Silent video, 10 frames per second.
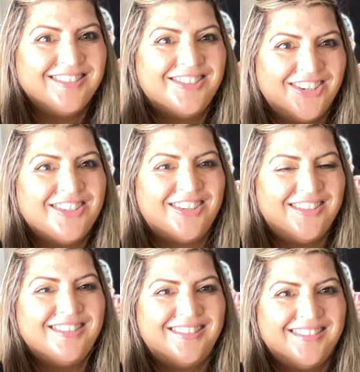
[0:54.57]
Sure, doll.
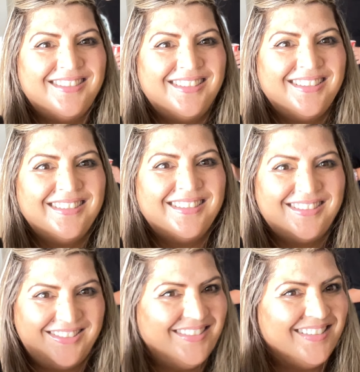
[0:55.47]

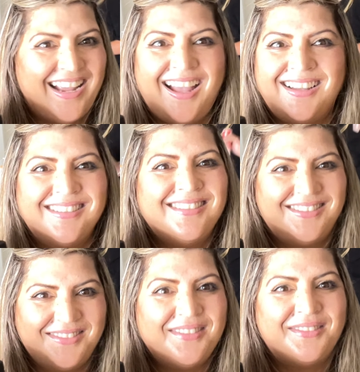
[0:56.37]
Yeah,
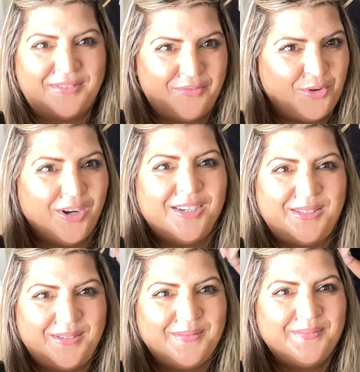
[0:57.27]
of course.
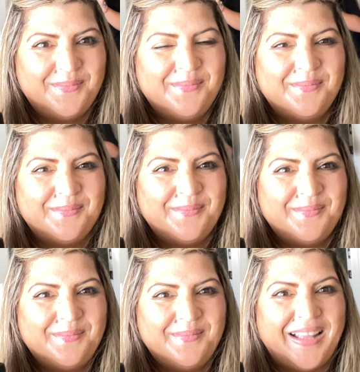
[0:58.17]

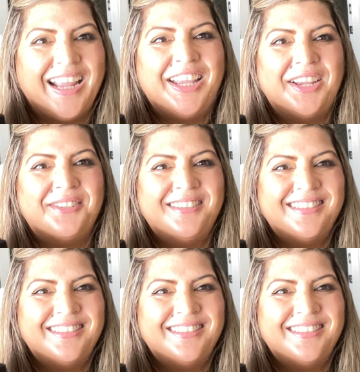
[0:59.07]
Thank you.